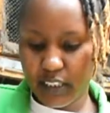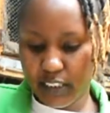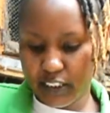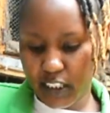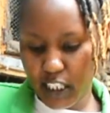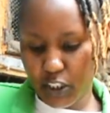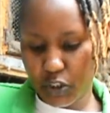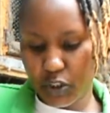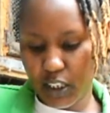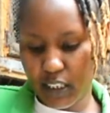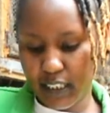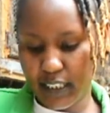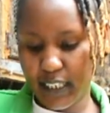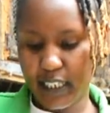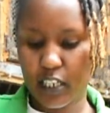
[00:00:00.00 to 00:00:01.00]
are
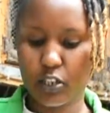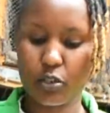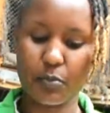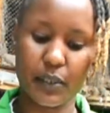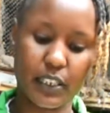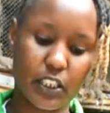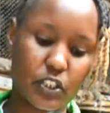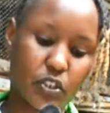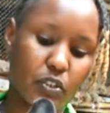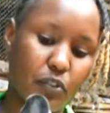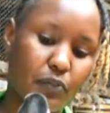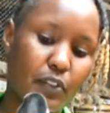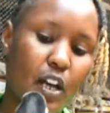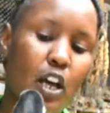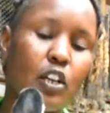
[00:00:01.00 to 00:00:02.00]
usually like a combination of
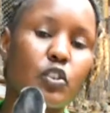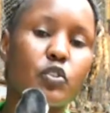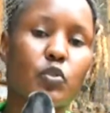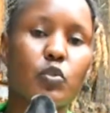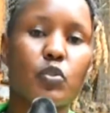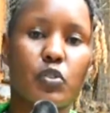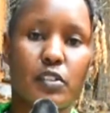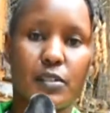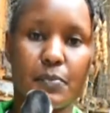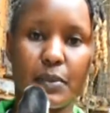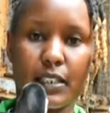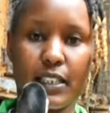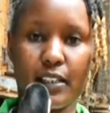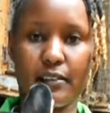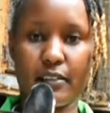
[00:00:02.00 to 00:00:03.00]
2
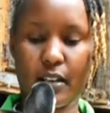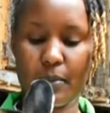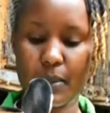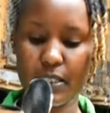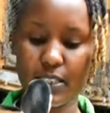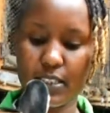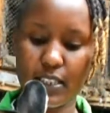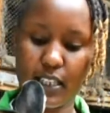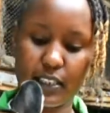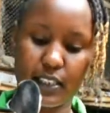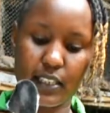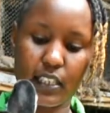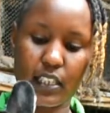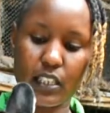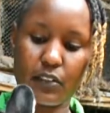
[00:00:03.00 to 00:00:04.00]
crossbreeded rabbits that
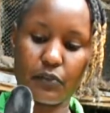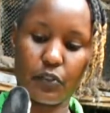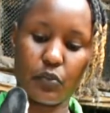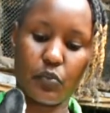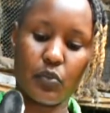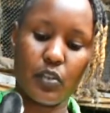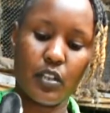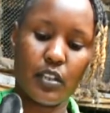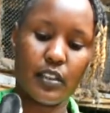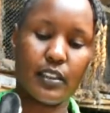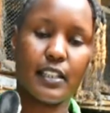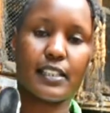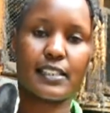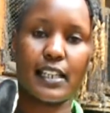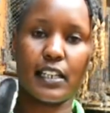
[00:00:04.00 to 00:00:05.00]
they give you
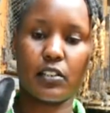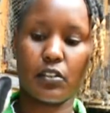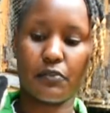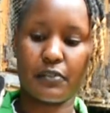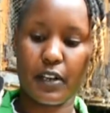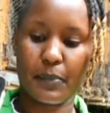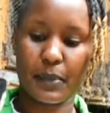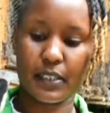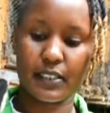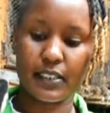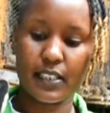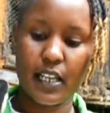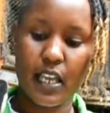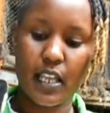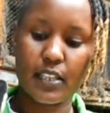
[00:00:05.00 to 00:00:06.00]
this kind of rabbit.
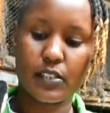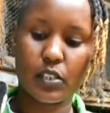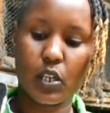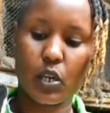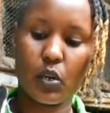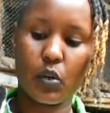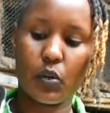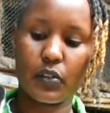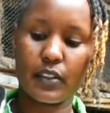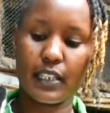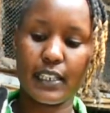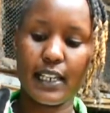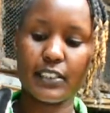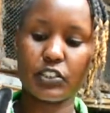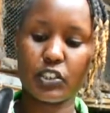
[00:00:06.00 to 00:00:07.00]
So the
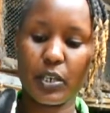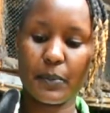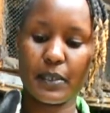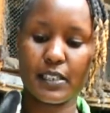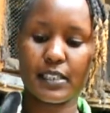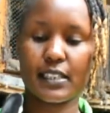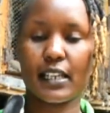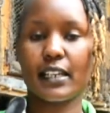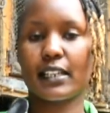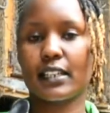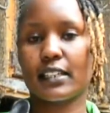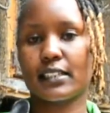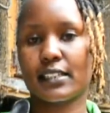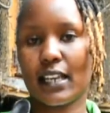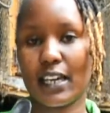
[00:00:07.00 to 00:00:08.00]
Dutch rabbits,
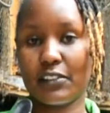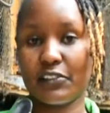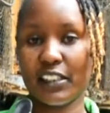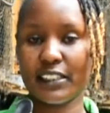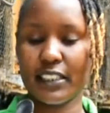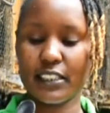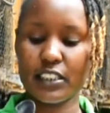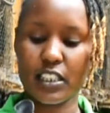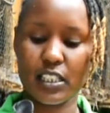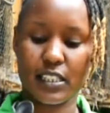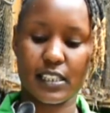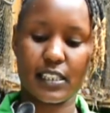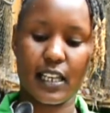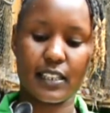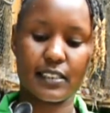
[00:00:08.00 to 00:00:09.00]
its advantage is
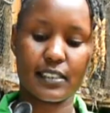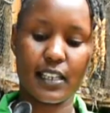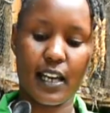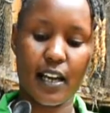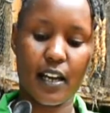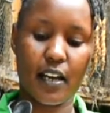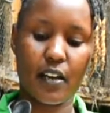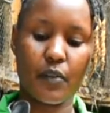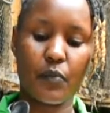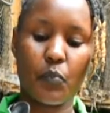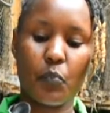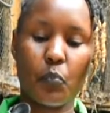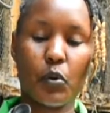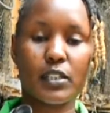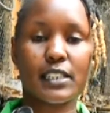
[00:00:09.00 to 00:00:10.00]
that
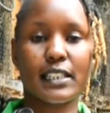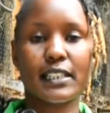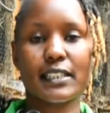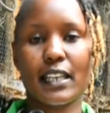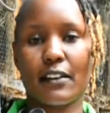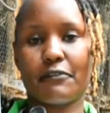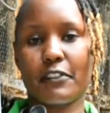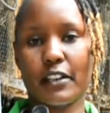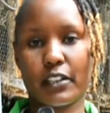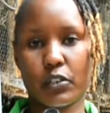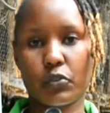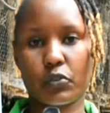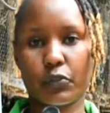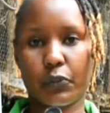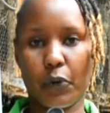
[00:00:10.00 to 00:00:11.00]
mostly they are very
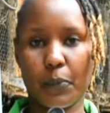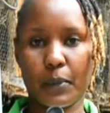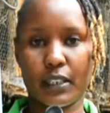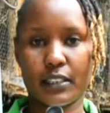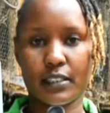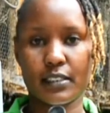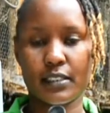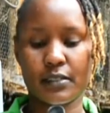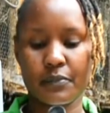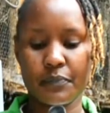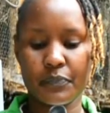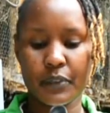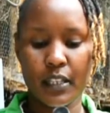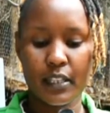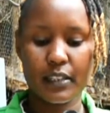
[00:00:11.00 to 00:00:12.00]
good for meat.
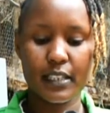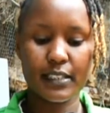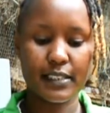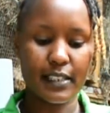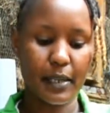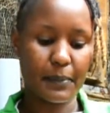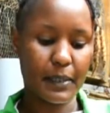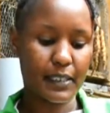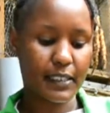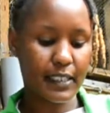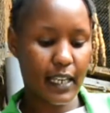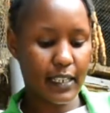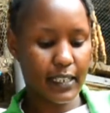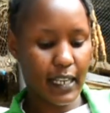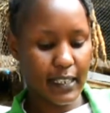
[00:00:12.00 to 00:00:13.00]
This rabbit
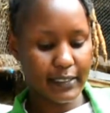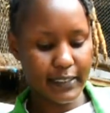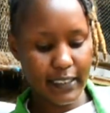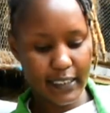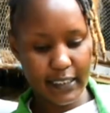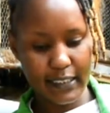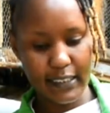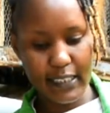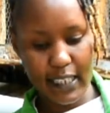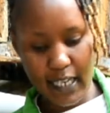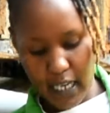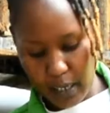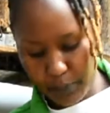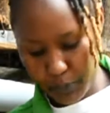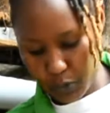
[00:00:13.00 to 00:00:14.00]
can attain
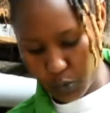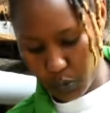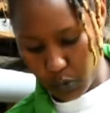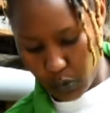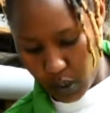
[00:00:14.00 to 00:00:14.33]
up to